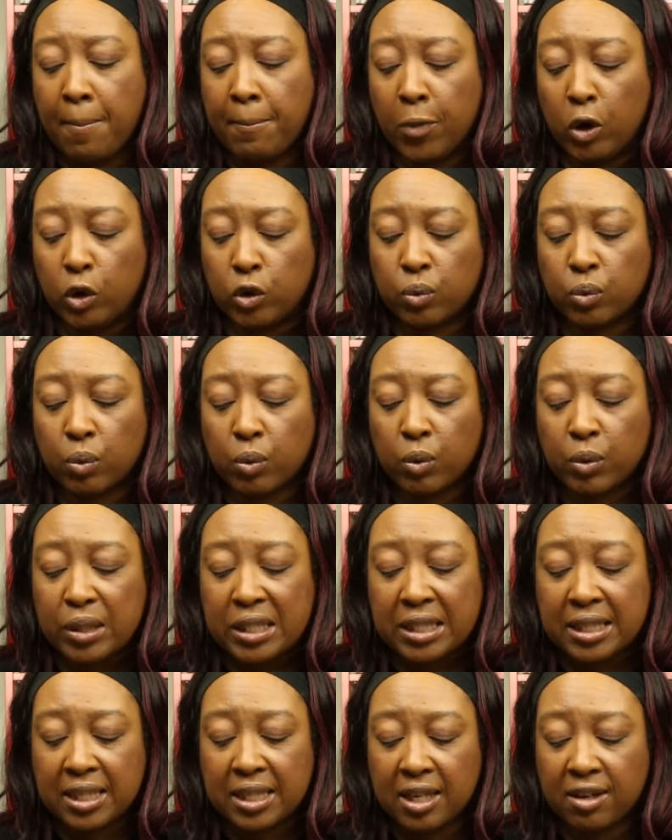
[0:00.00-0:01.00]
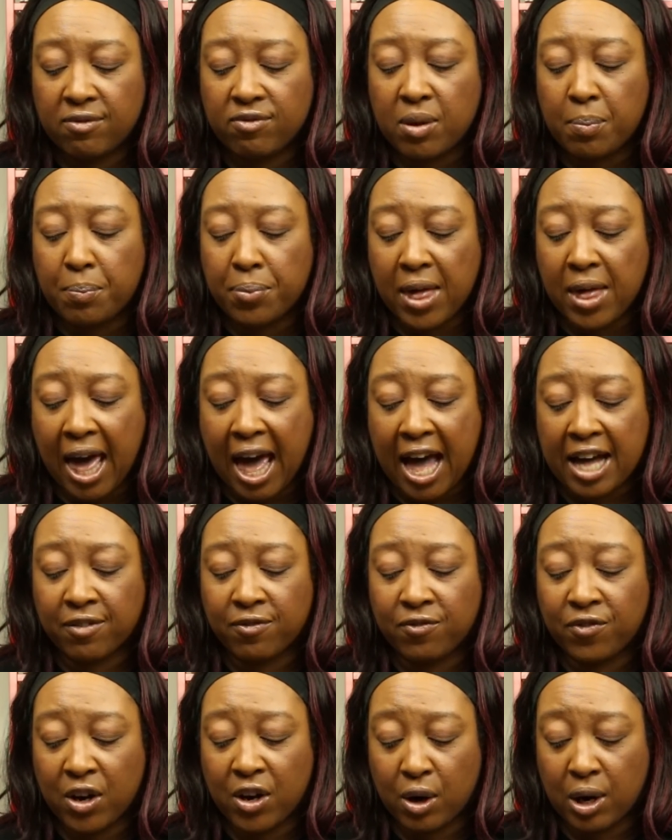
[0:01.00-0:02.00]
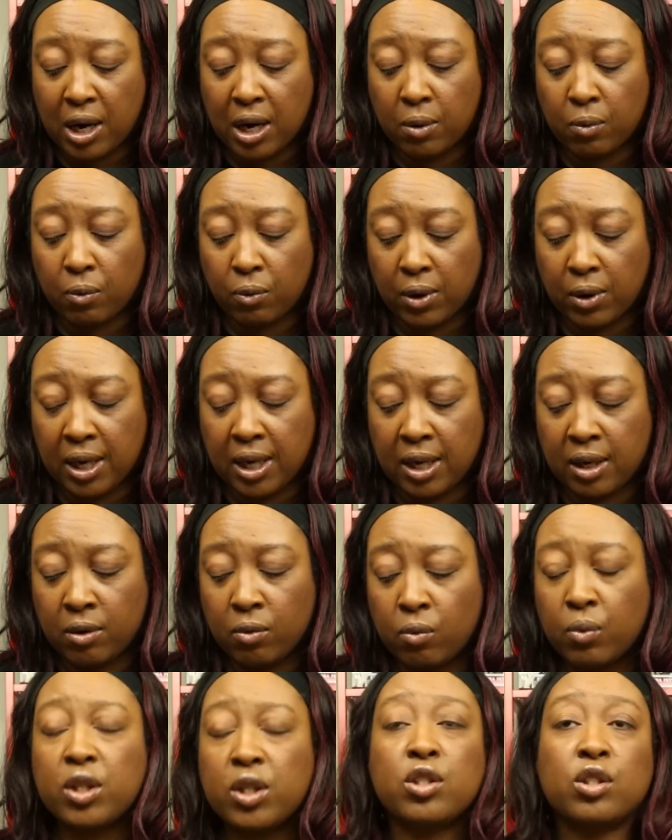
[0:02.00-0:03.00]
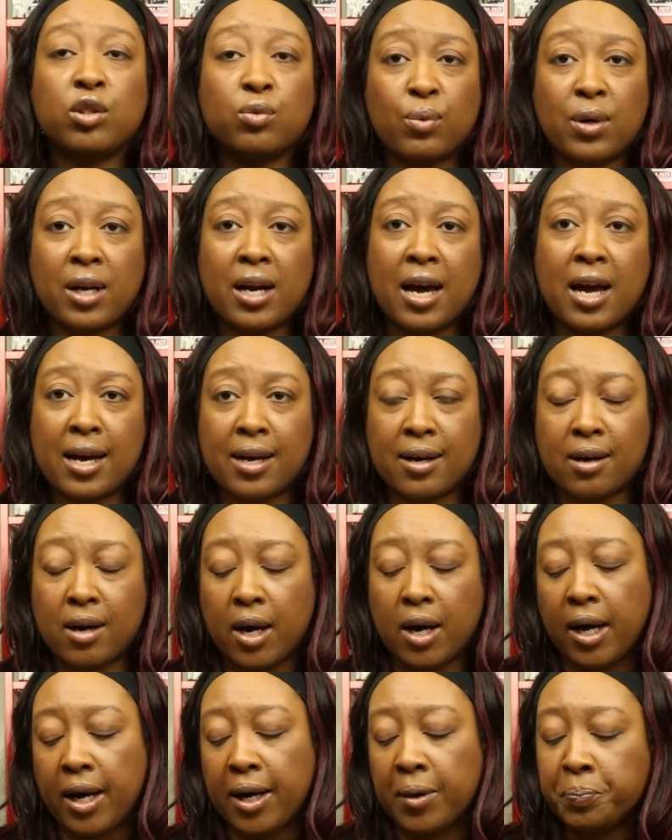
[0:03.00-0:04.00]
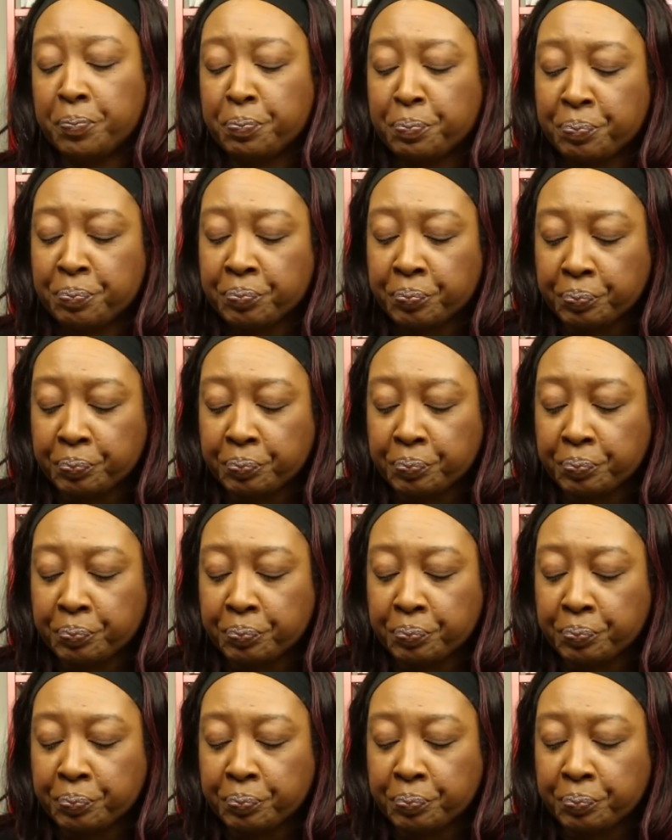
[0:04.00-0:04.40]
Most will receive the black variant ring, which is what I got.